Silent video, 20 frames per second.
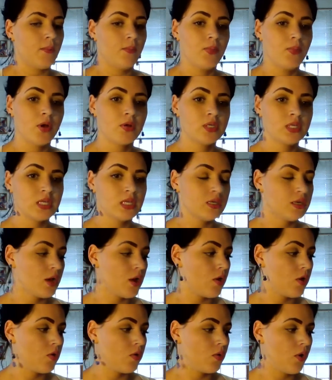post-it
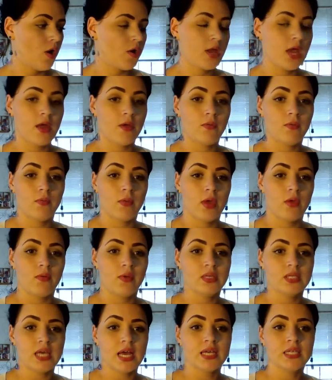note, okay, it
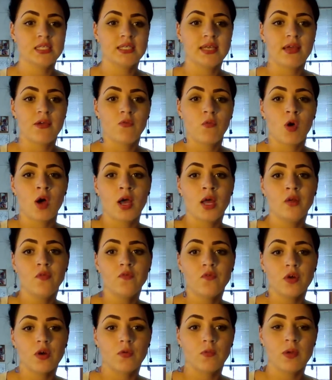was essay 1
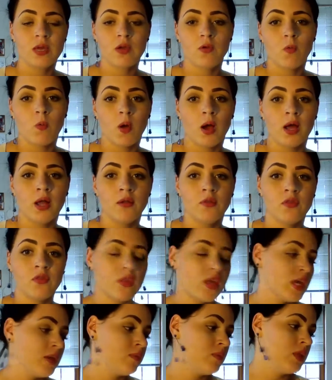for week 1,
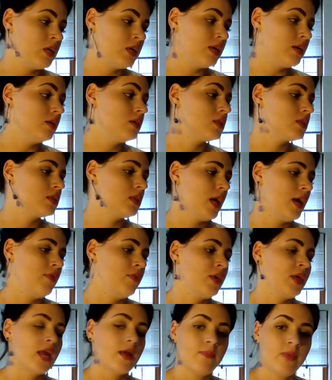theme this, and
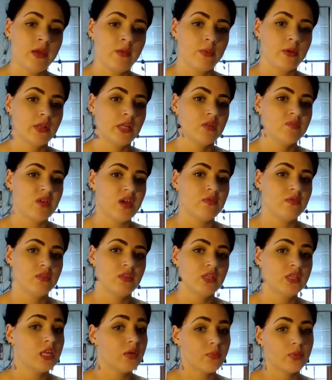then I paperclip
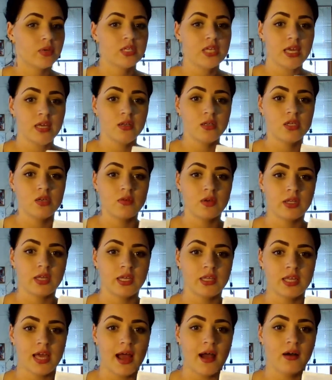everything that pertained to it,
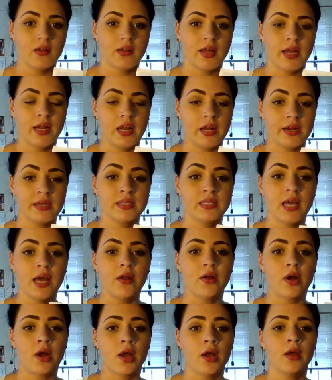like the outline and
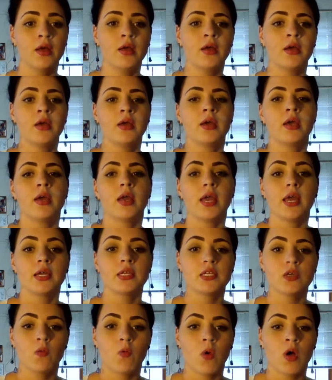etc.,
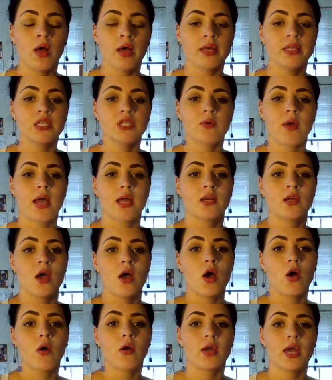into one, so I
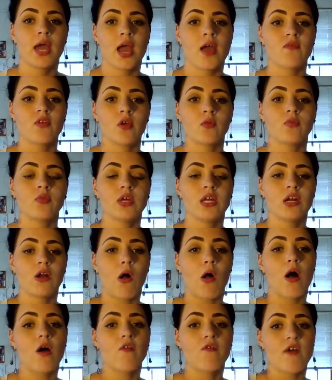know, okay, I've completed
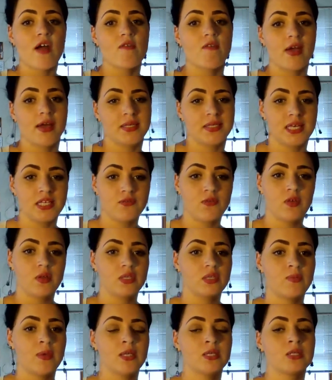all 5 essays for the
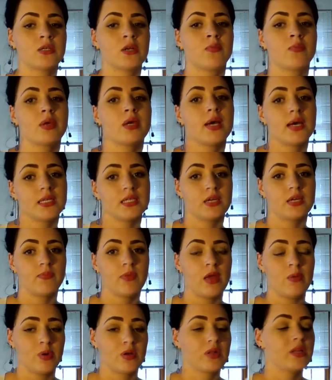semester because they're
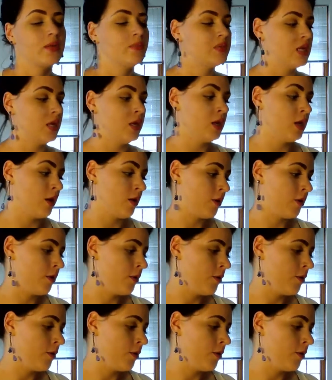paperclipped in here.